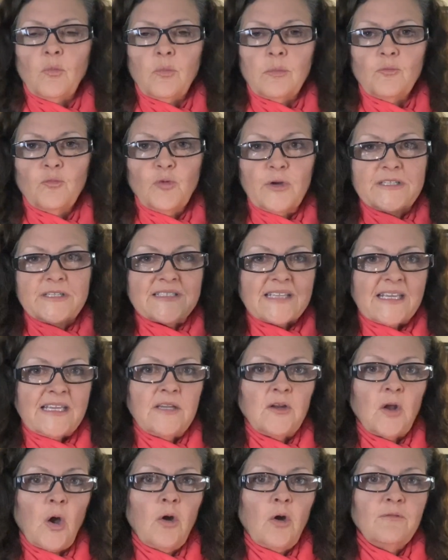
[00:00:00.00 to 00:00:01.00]
risk
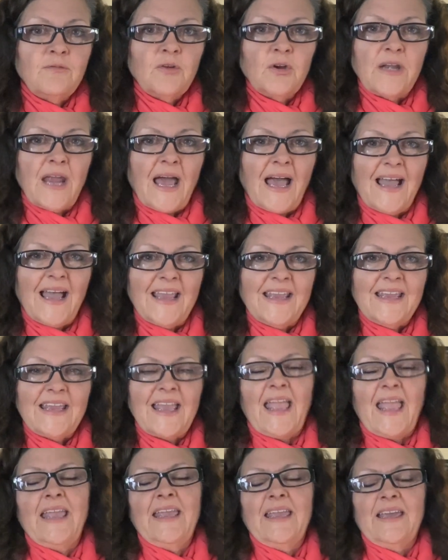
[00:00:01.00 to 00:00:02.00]
it overnight.
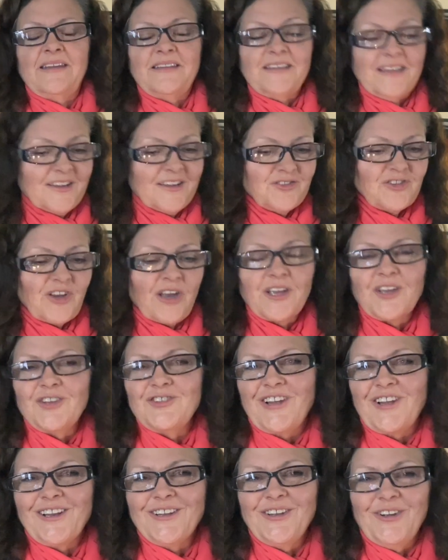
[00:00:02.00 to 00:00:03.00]
And could
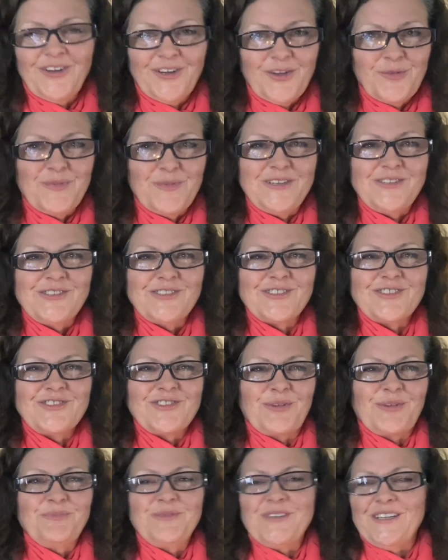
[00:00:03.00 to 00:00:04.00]
y'all hear him? He just
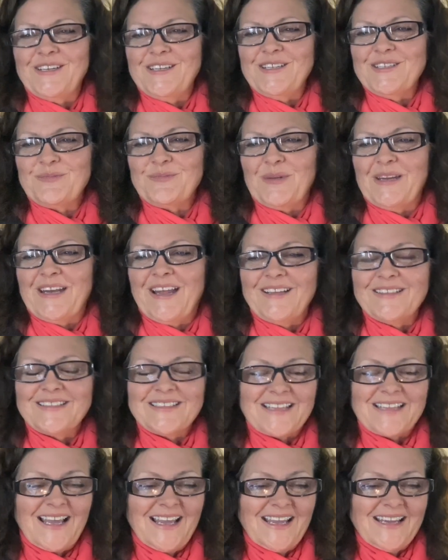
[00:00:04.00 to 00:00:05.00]
jumped in. He's been
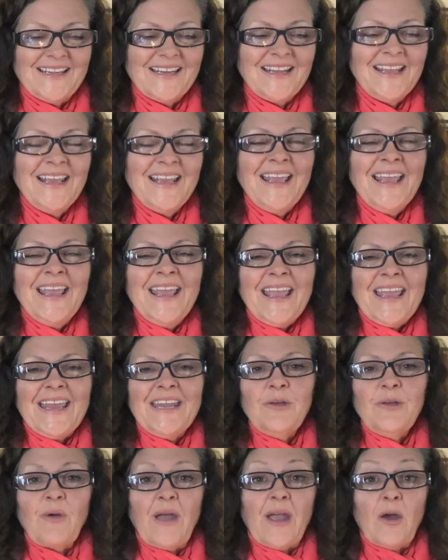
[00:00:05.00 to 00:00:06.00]
outside.
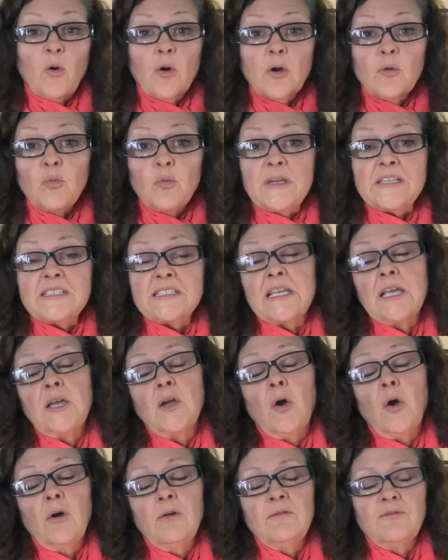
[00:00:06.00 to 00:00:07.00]
Anyway, or risk it
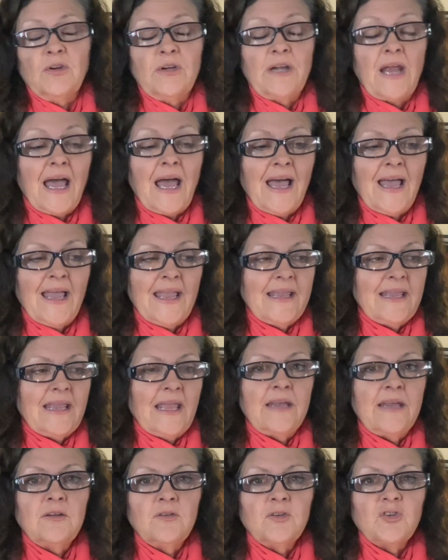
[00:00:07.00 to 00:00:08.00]
overnight
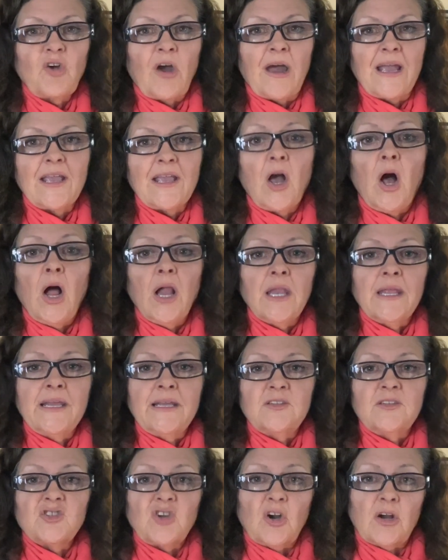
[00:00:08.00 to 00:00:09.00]
and
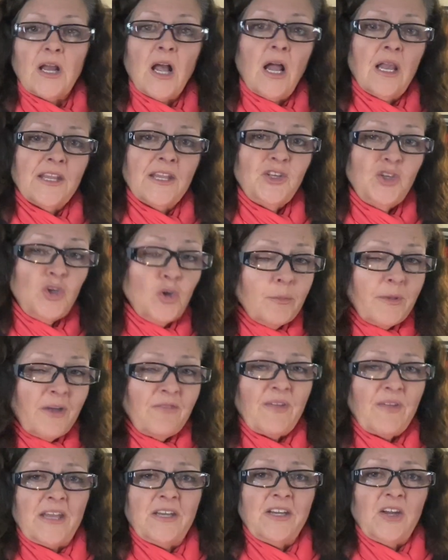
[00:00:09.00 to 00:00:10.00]
start calling Yuma
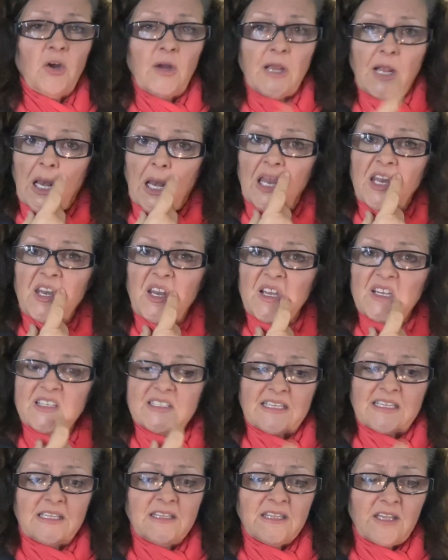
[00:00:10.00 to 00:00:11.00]
veterinarian
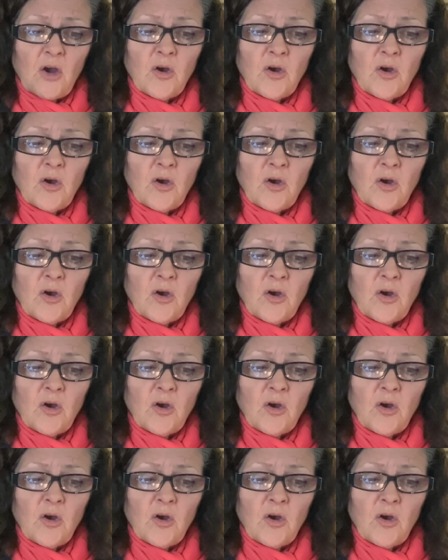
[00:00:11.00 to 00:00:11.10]
clinics in